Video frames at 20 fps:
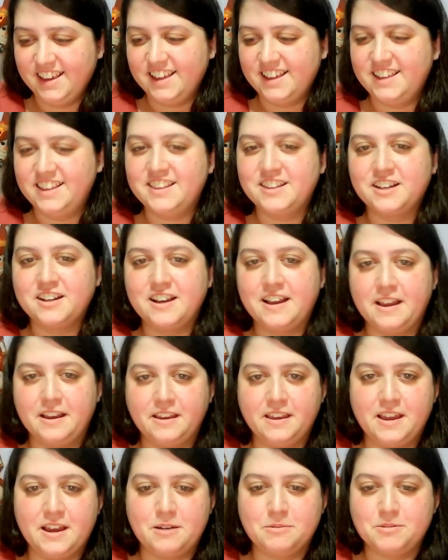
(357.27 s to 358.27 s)
In the ca
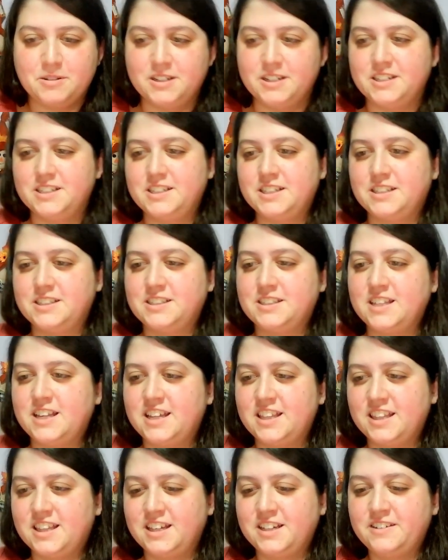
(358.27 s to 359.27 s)
caption it says
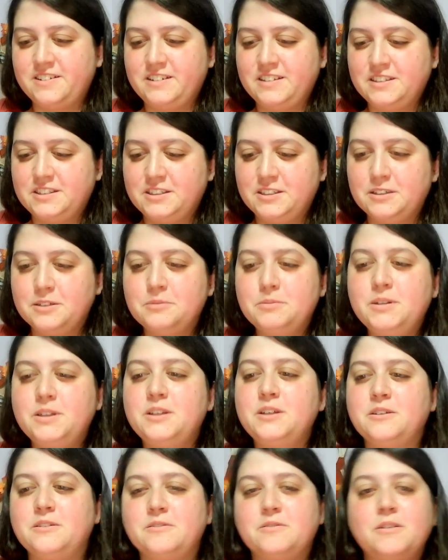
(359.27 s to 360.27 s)
that like
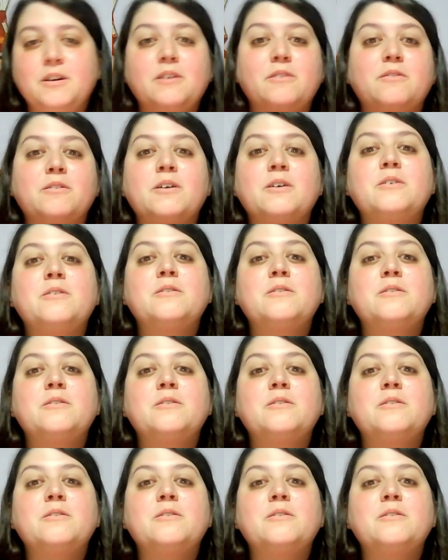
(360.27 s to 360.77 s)
Scooby-Doo, ruh